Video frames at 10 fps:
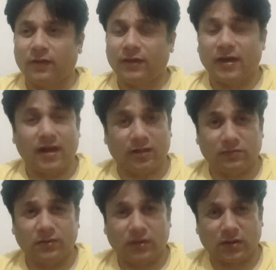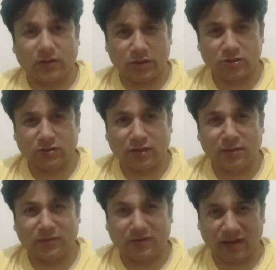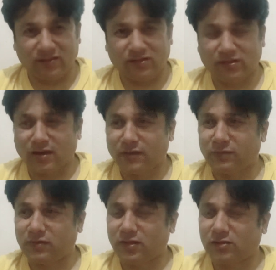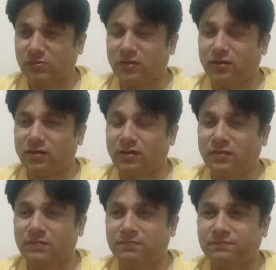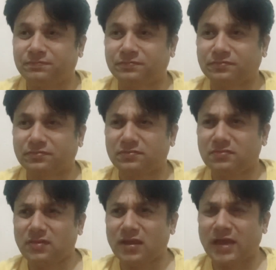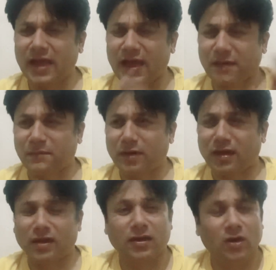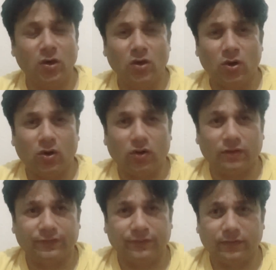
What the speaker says: There has been a crunch time, crisis time. There has been an acme of